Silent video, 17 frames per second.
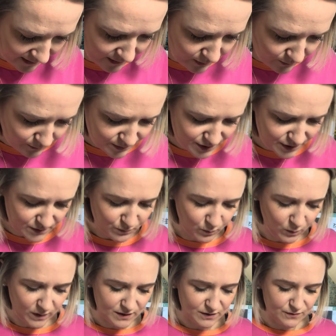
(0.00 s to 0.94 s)
which is
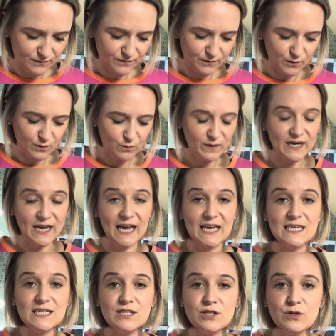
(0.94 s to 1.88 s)
wonderful. When
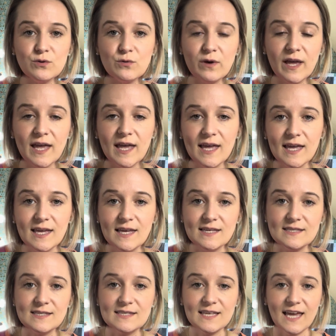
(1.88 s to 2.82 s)
I do a
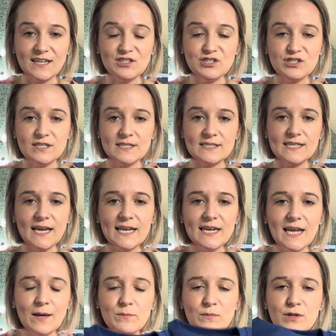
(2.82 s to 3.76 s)
sketch design,
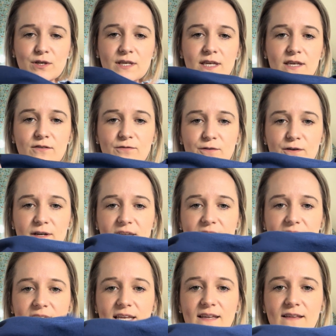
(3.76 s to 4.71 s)
I'm looking for
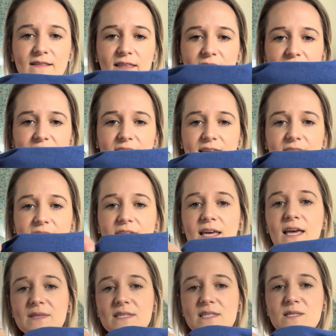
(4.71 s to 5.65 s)
any like
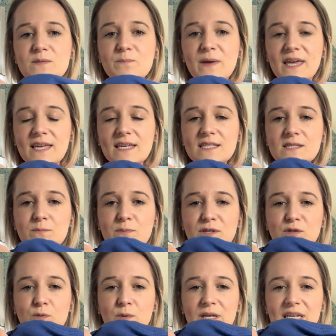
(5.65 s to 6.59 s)
space
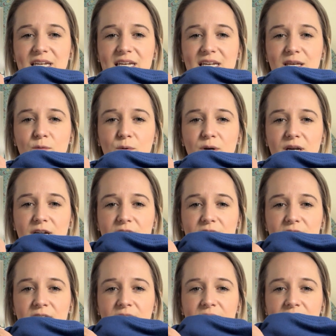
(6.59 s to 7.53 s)
between
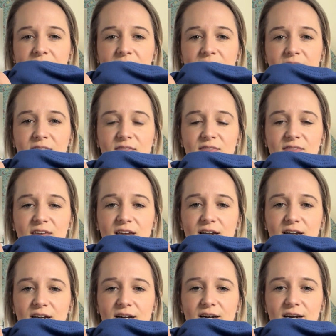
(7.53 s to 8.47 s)
anywhere.
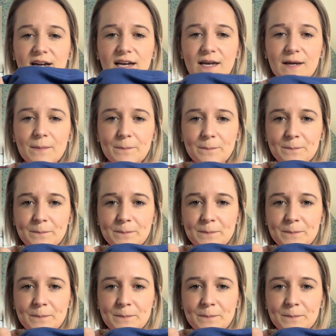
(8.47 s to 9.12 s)
There, I'm